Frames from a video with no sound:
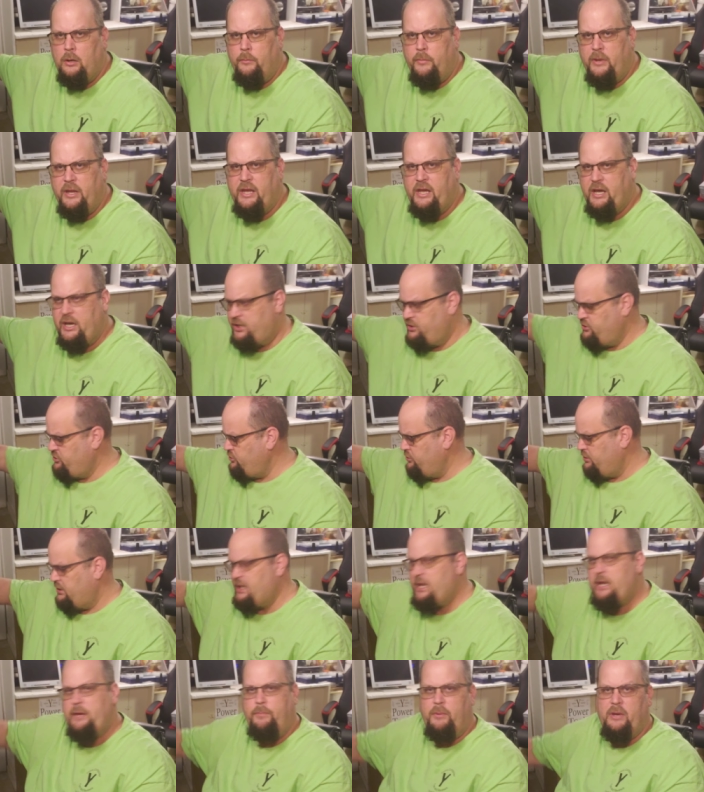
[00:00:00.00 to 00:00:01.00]
because you're
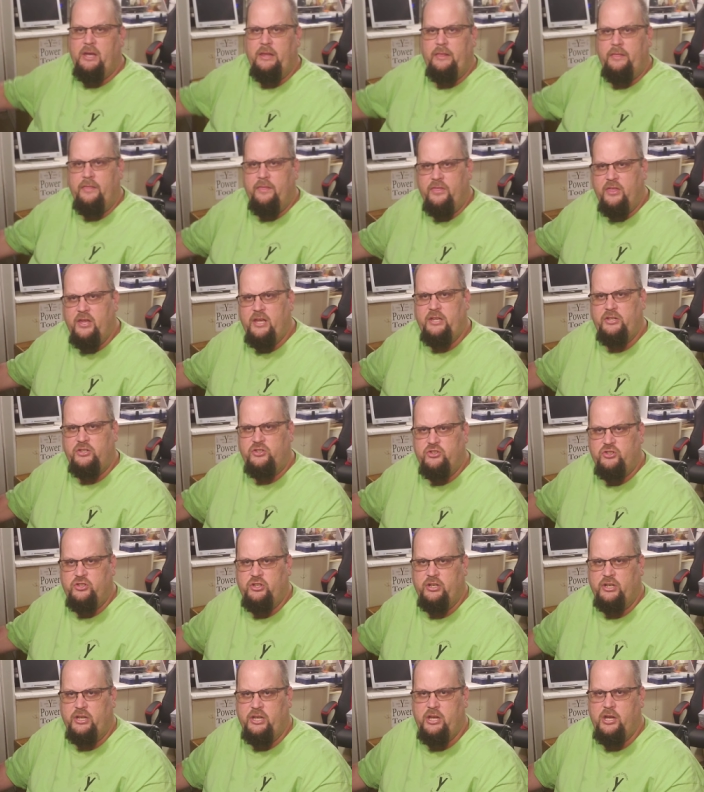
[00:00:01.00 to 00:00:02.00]
keeping this
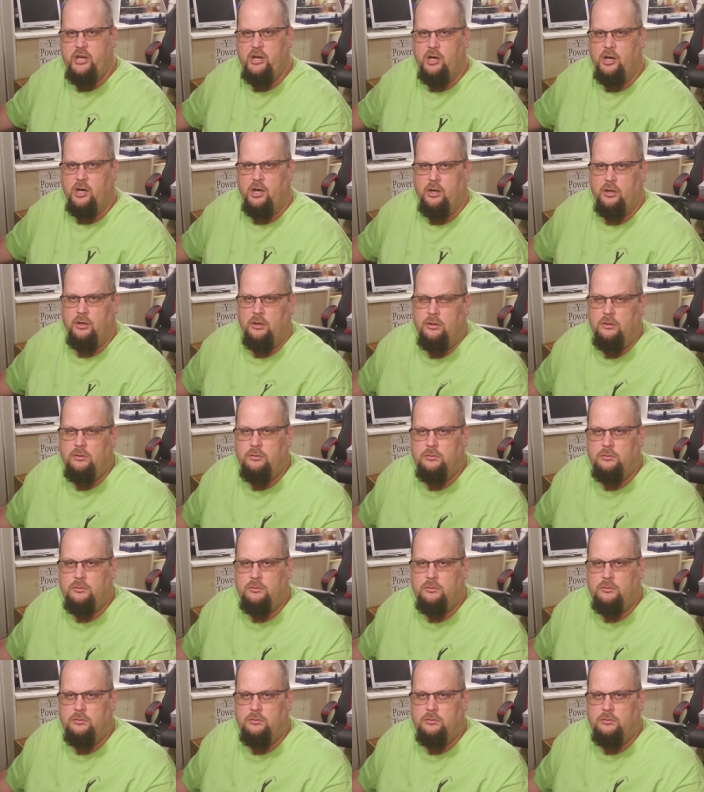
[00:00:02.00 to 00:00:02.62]
secure.